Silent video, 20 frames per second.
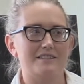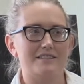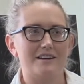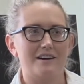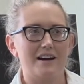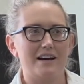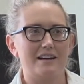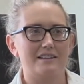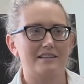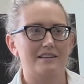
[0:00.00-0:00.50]

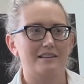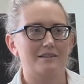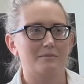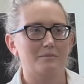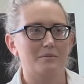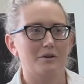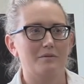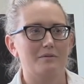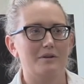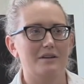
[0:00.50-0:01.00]
diet at the
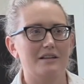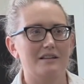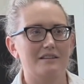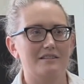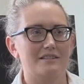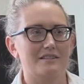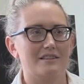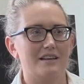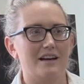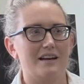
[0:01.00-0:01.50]
moment
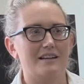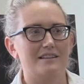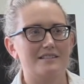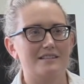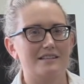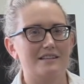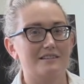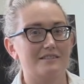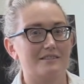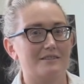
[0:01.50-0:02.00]
is that
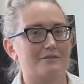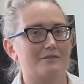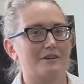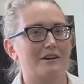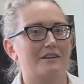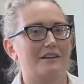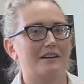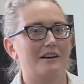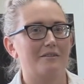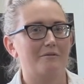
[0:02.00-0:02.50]
in
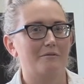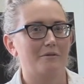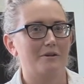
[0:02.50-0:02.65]
Australia,